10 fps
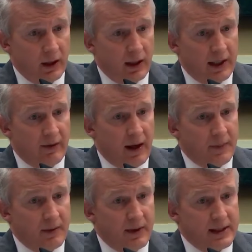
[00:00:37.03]
a lot of
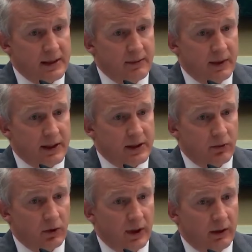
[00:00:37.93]
optimism is
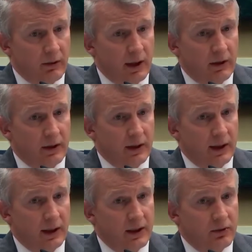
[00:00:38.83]
swirling around a